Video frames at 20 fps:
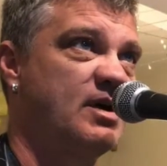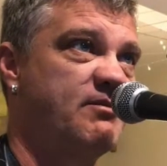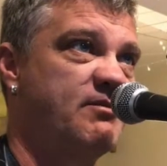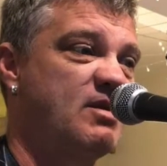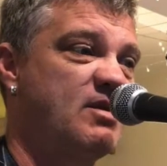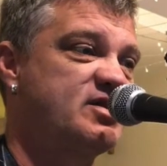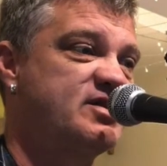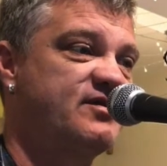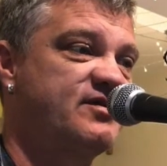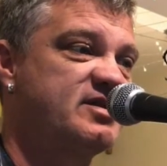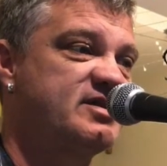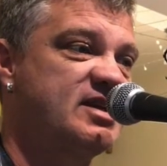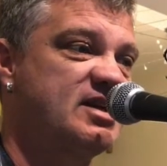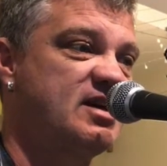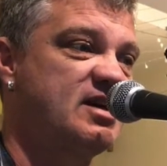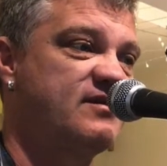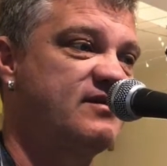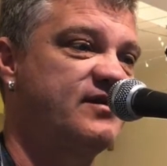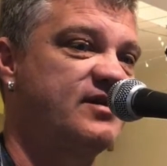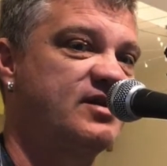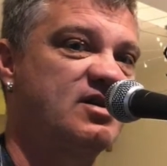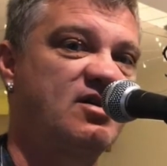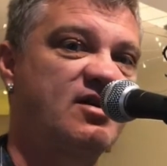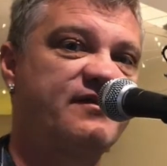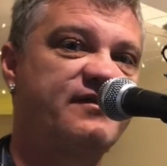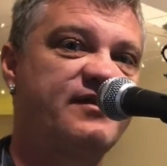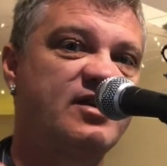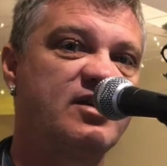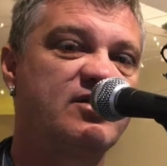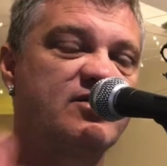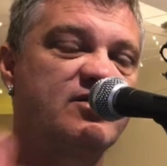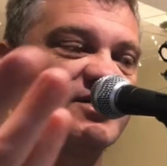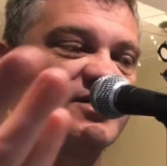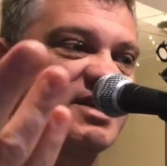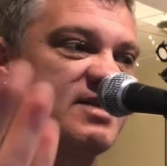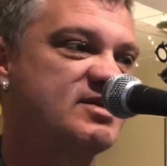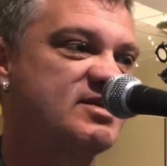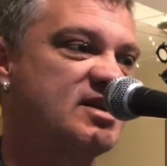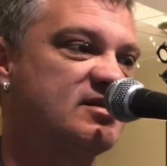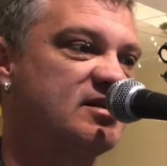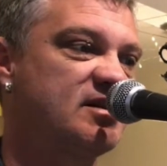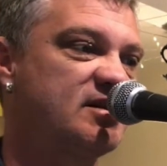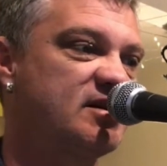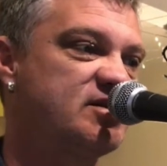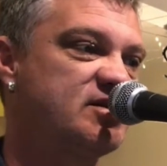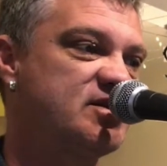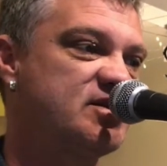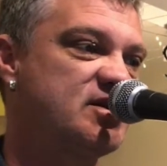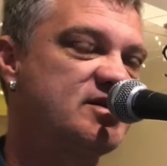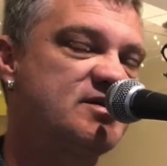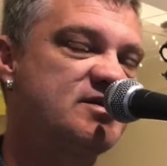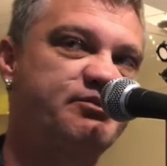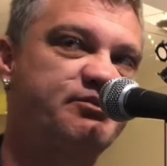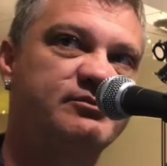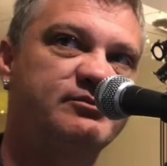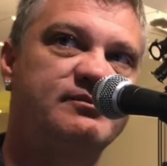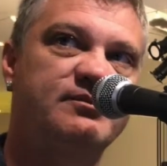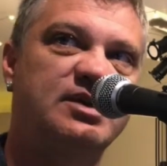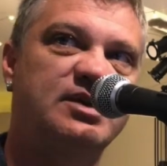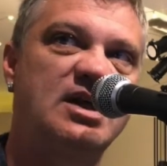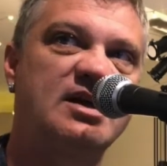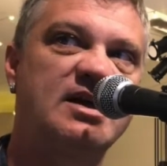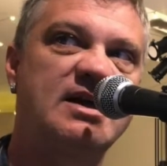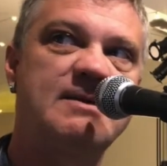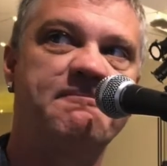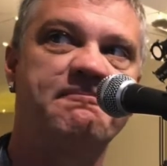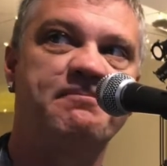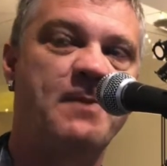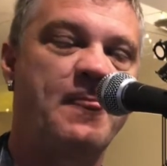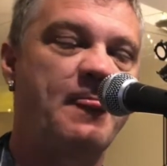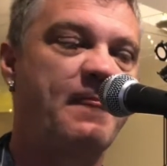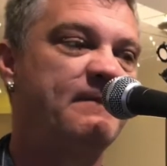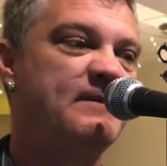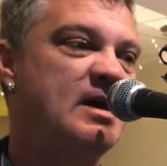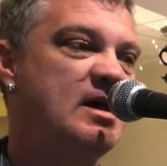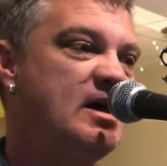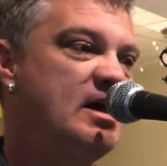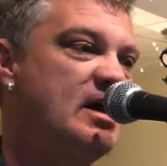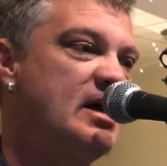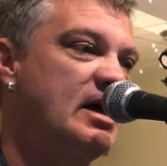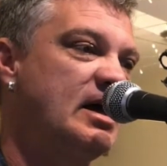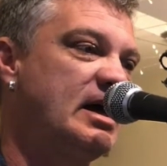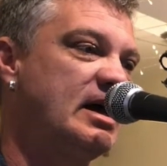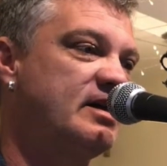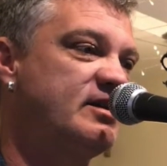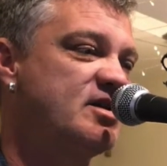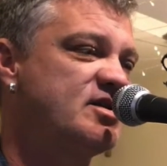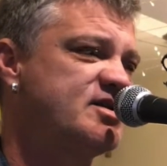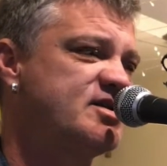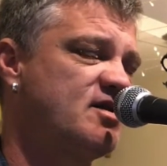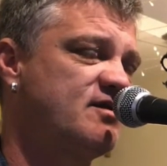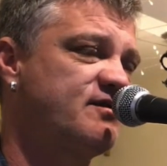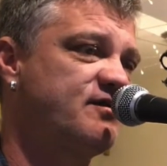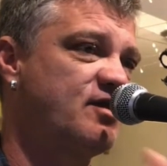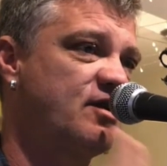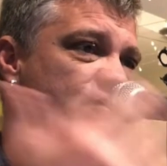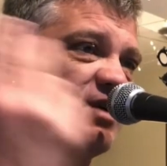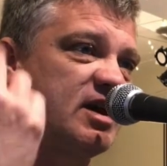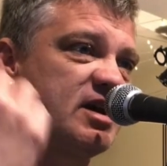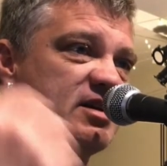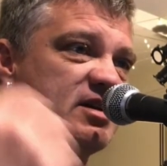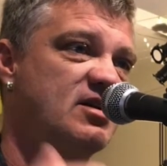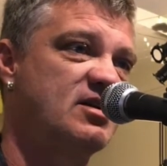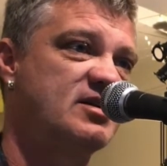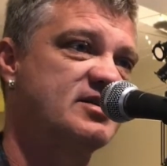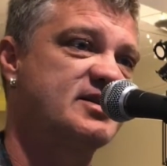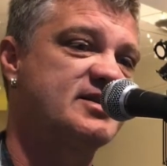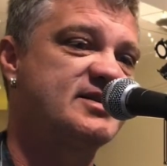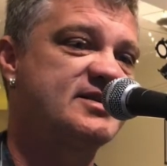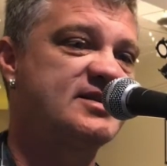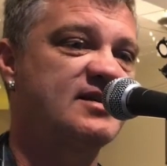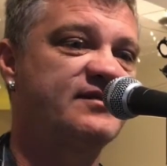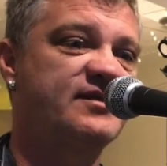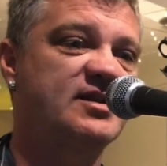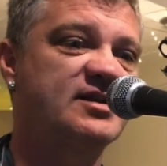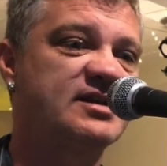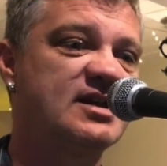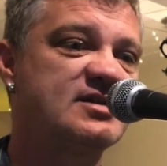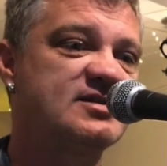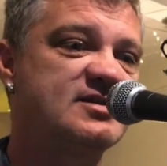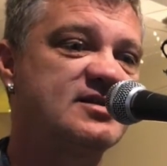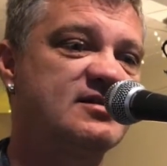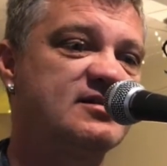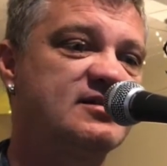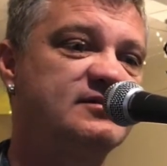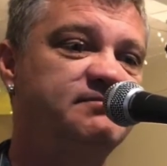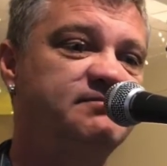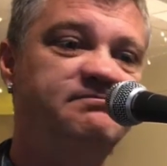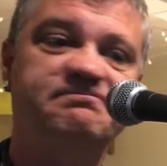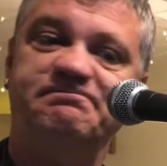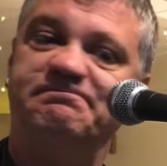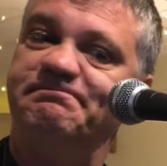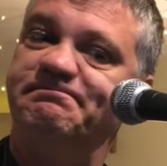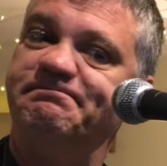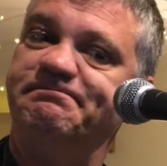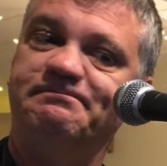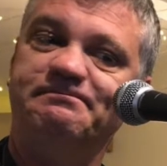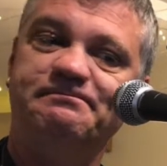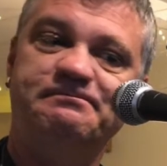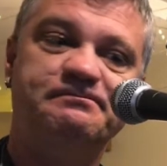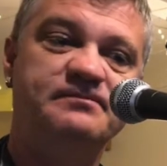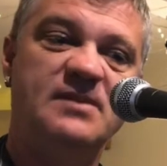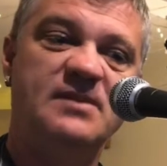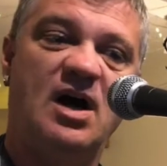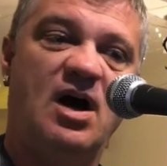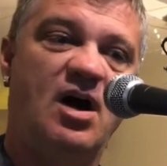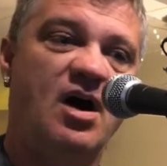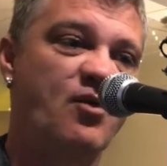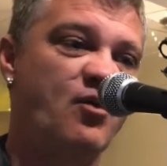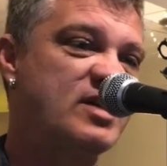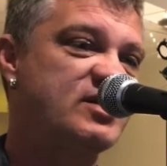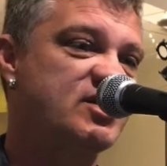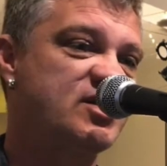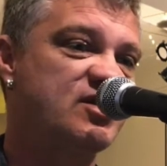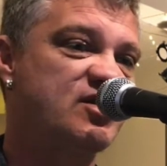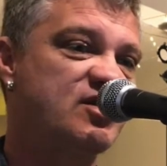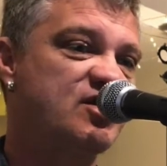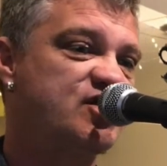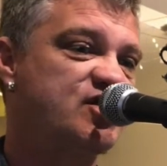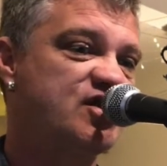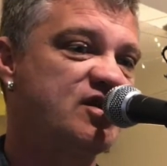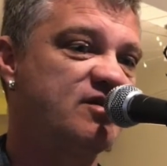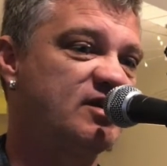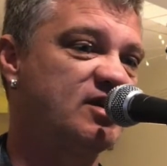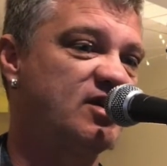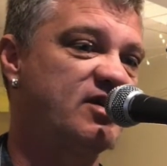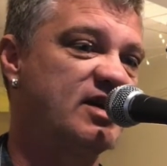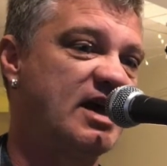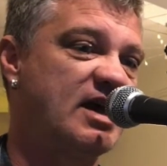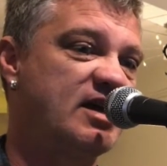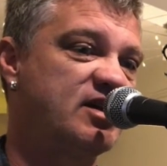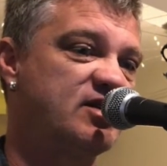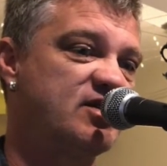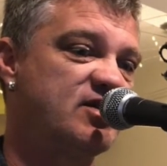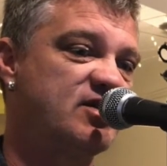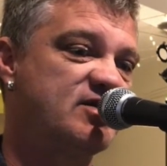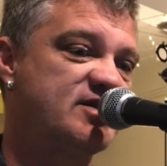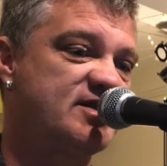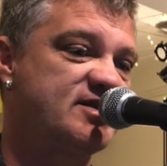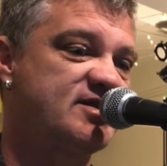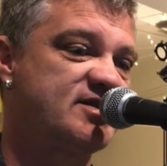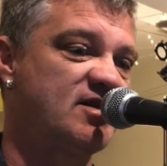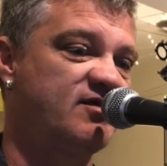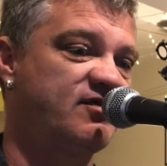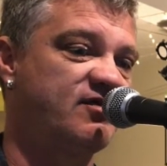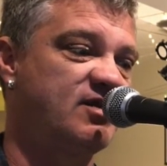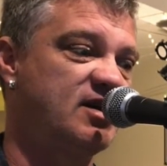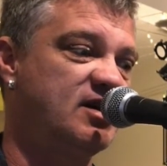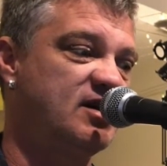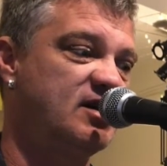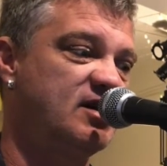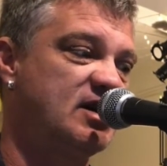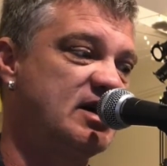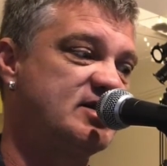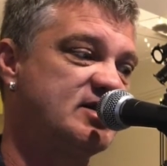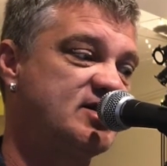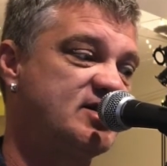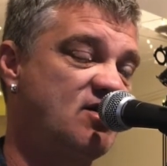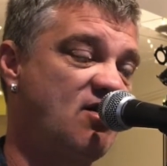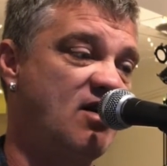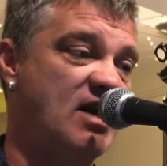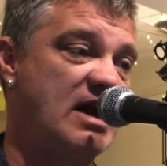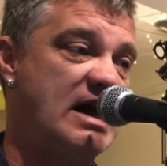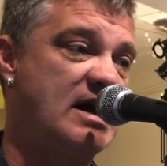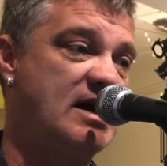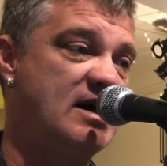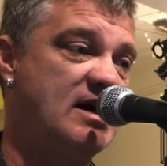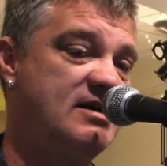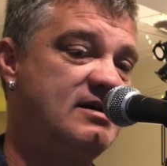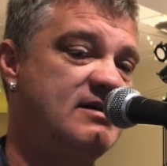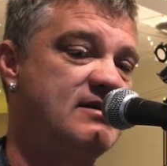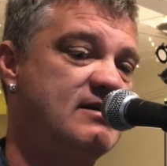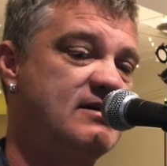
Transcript: most of us have an iPhone or Samsung that can just plug in. And this software recognizes stuff like that. So I went to YouTube and learned how to use this software. It's not hard.